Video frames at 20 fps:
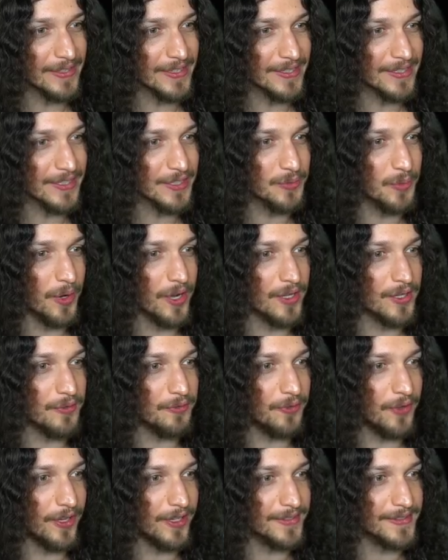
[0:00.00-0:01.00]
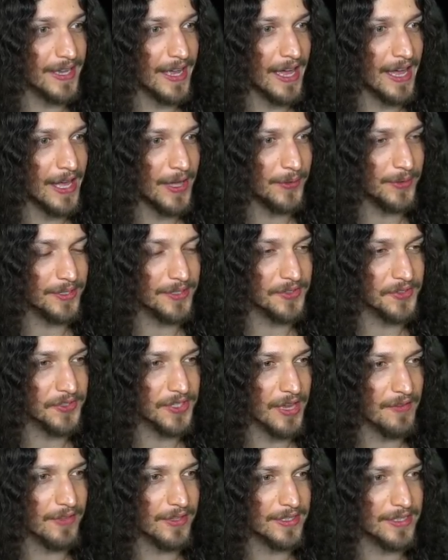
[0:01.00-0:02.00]
this is where you fall down.
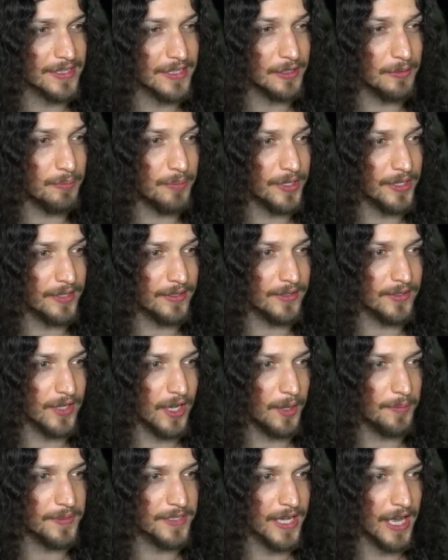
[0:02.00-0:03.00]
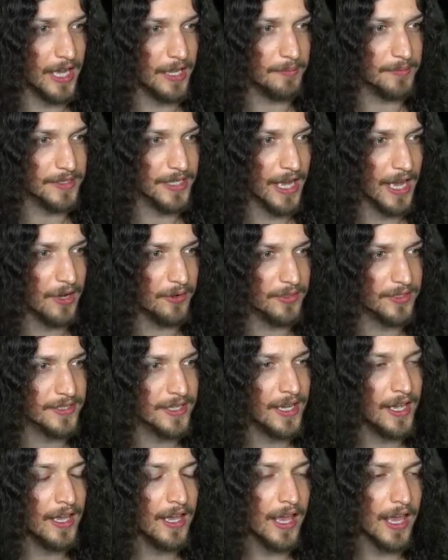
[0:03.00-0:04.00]
17 being dub timed out.
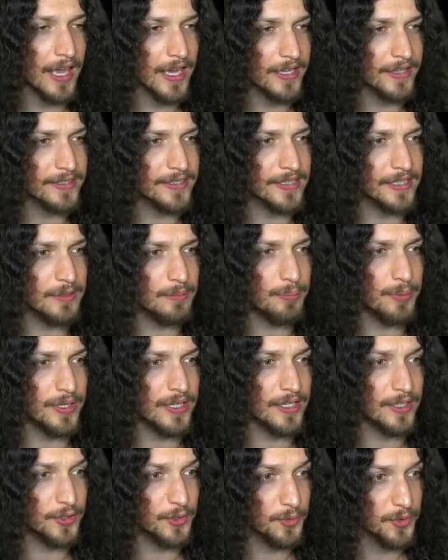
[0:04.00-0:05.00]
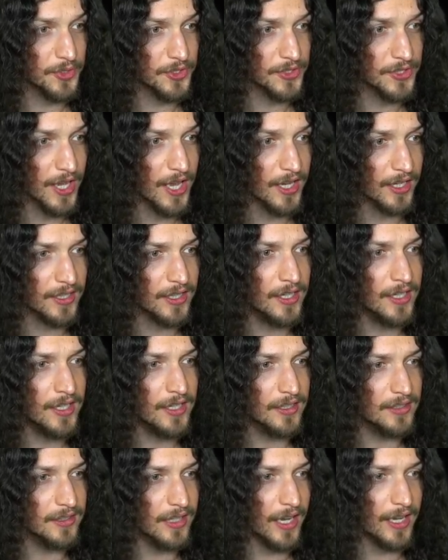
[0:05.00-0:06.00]
18 being you suck.
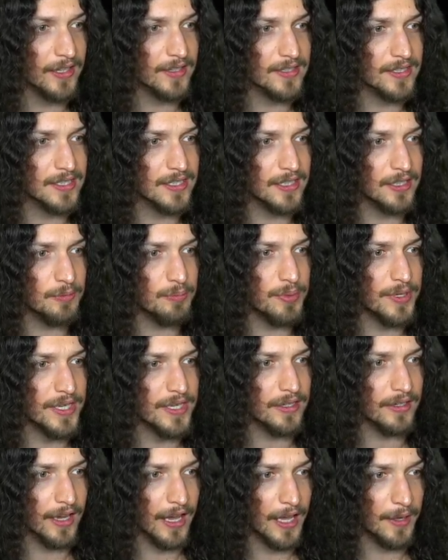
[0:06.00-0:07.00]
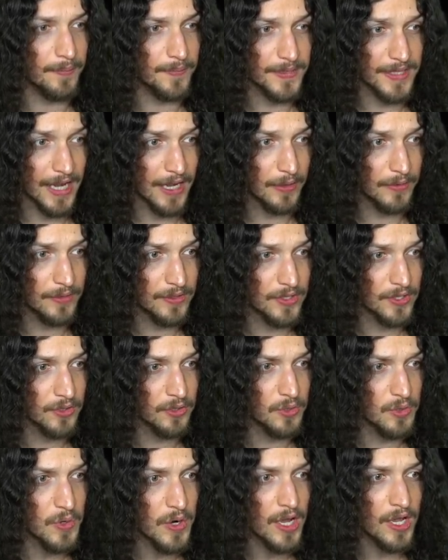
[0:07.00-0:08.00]
19 being I'm down
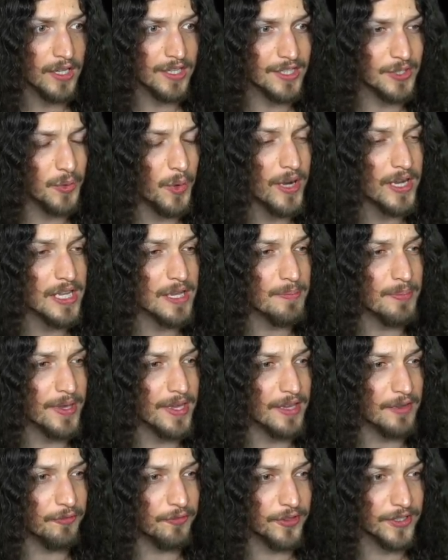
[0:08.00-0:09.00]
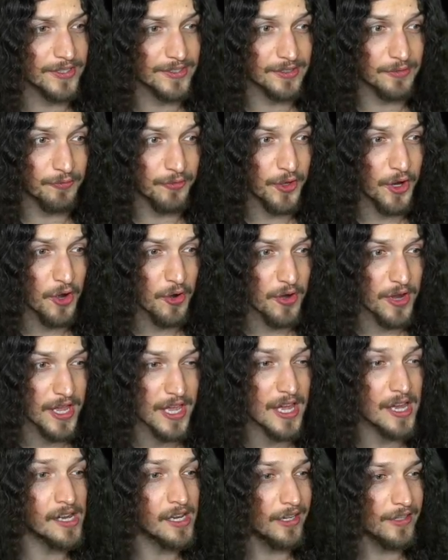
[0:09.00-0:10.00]
too. 20 being fist of
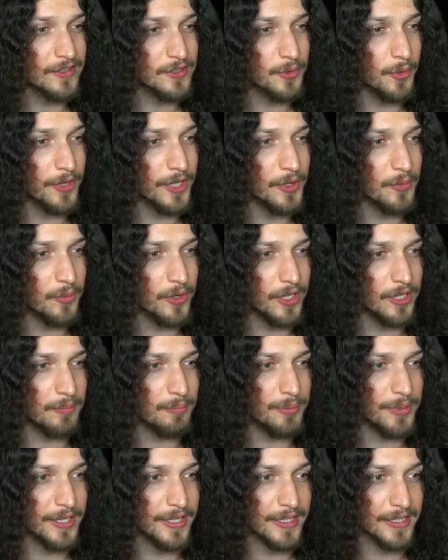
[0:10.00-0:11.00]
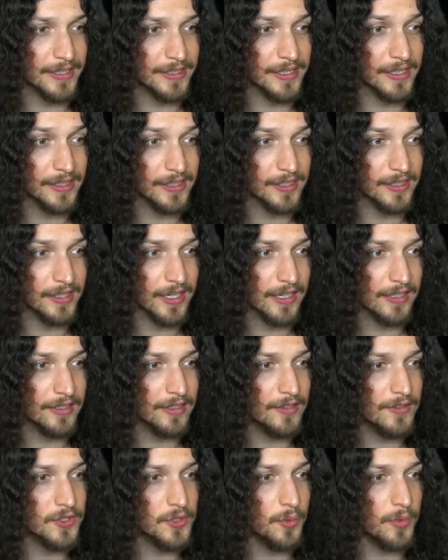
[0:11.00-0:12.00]
fury. 21 being kicking it.
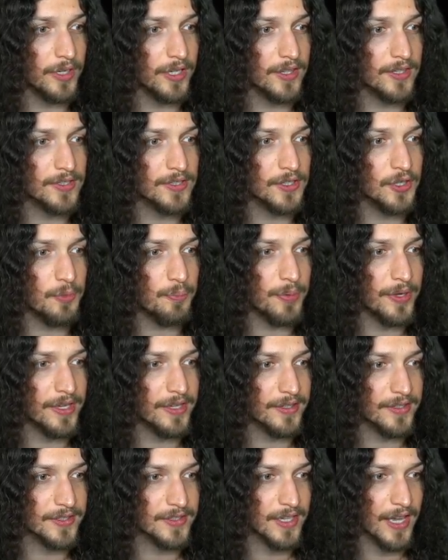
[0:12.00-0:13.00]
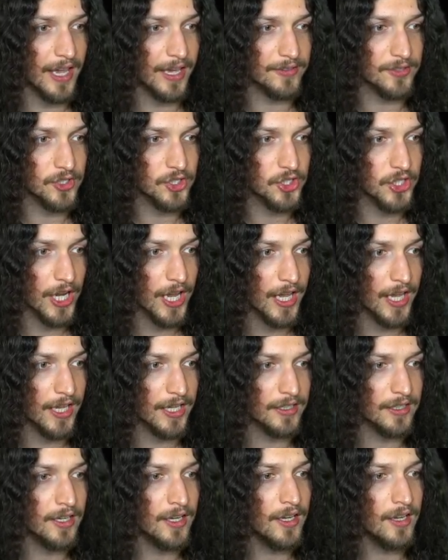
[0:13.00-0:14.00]
22 being sans
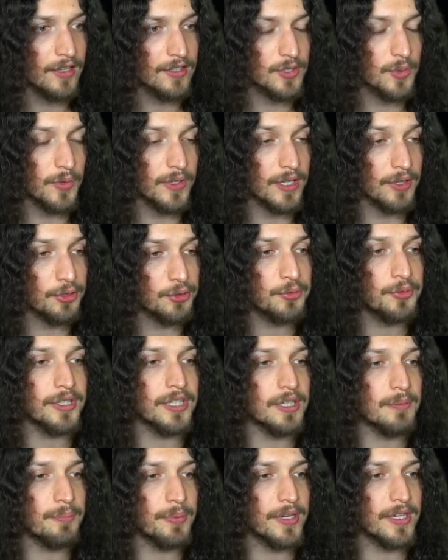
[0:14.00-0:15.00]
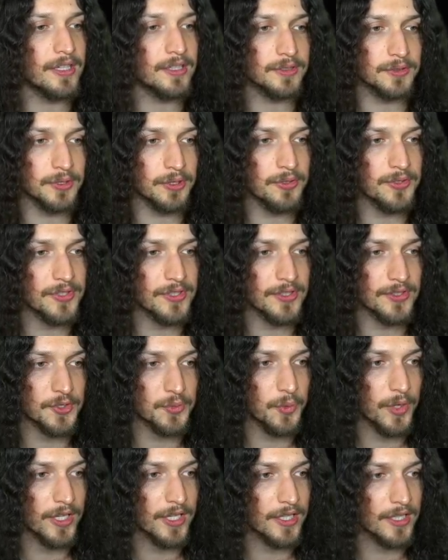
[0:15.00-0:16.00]
jade. 23 being losing's
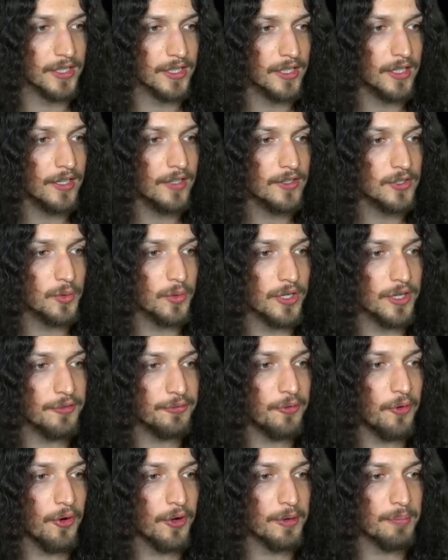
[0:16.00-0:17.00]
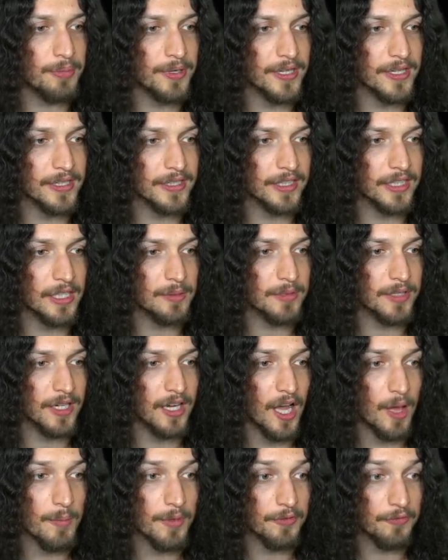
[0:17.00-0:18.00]
winning. 24 being keep
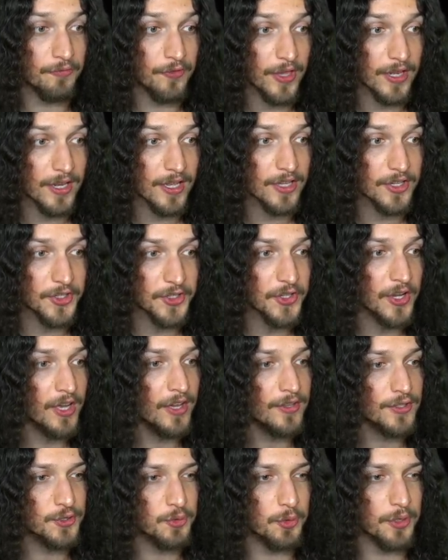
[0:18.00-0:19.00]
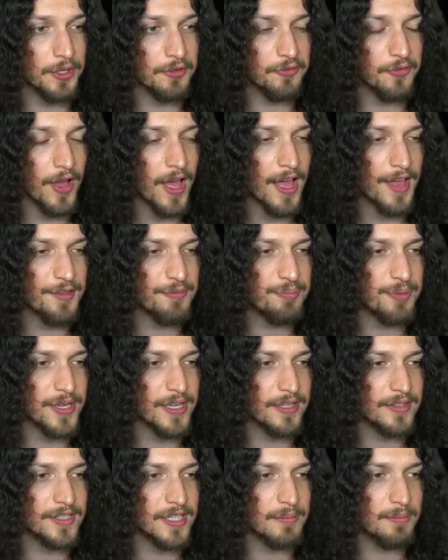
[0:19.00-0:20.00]
calm and finish. 25
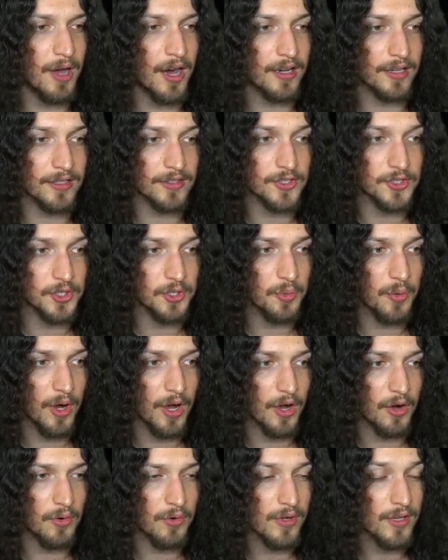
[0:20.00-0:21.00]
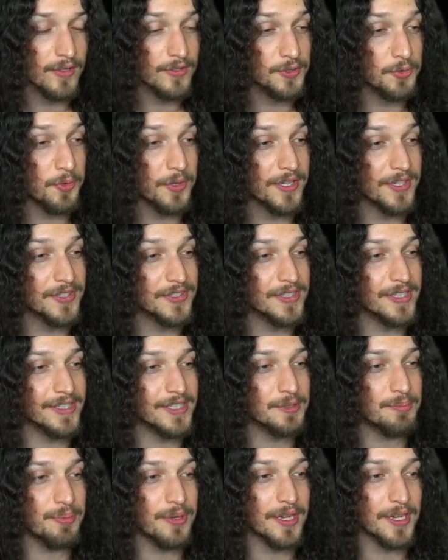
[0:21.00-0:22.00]
being demonic duo.
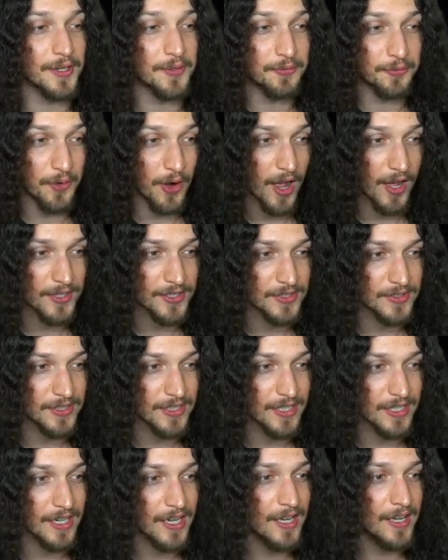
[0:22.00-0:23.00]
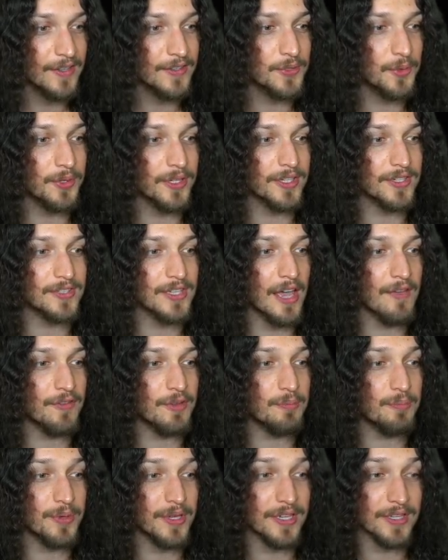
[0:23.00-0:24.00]
26 being frosty.
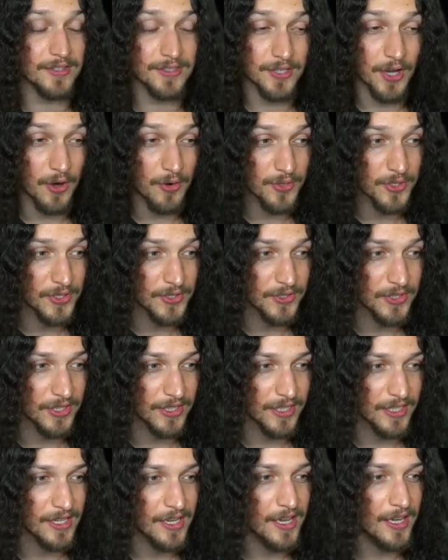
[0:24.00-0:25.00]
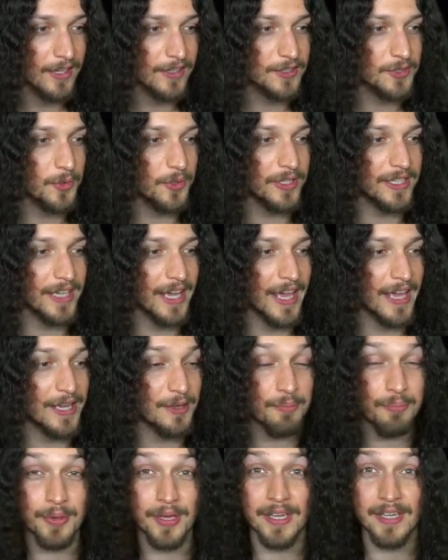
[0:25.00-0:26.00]
27 being toasty.
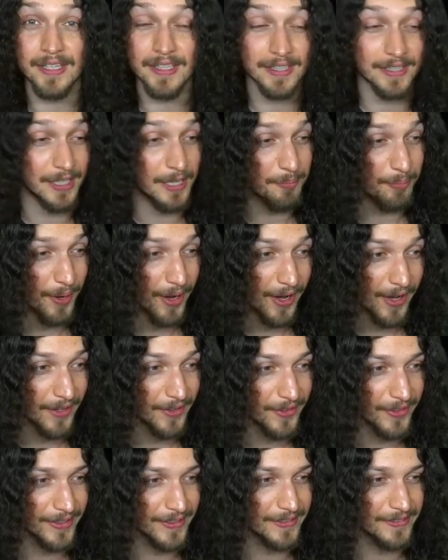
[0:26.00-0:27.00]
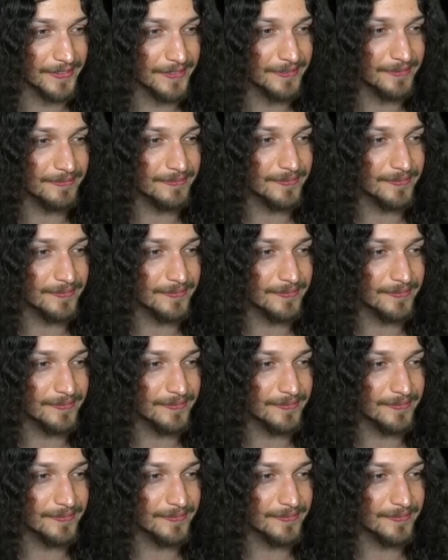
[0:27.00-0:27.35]
28 being cabalin.